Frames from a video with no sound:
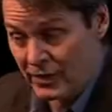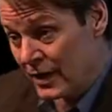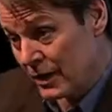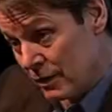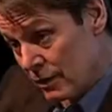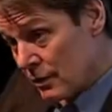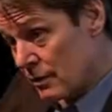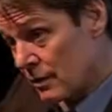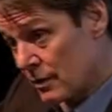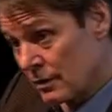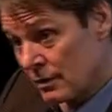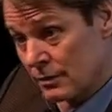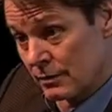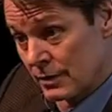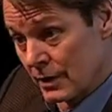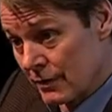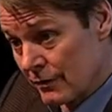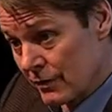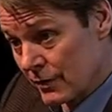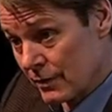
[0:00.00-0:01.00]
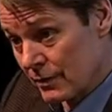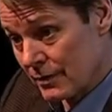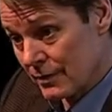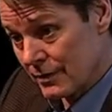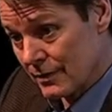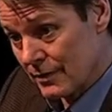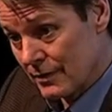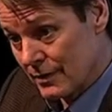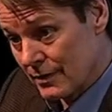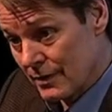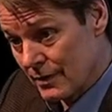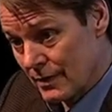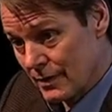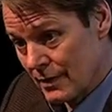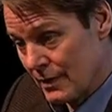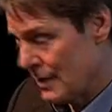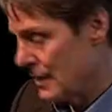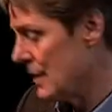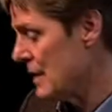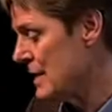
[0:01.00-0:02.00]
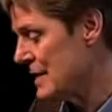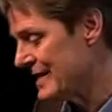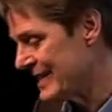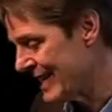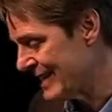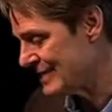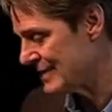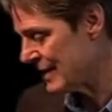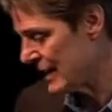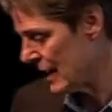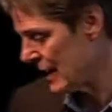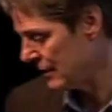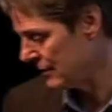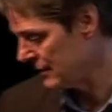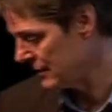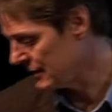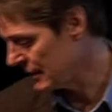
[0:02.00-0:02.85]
Then you look a little different. Doesn't have